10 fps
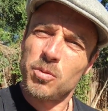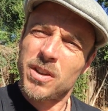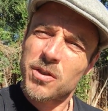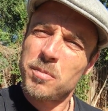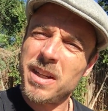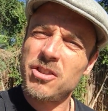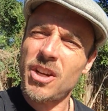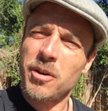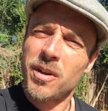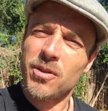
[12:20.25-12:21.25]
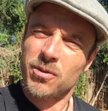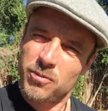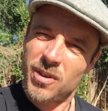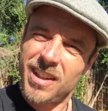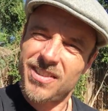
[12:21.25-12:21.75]
risk being generous.
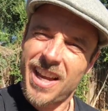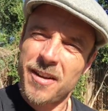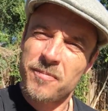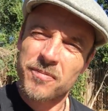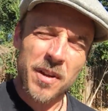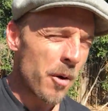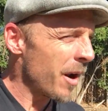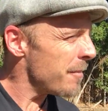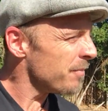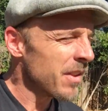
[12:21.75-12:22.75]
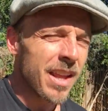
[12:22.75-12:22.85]
What do you say? All right,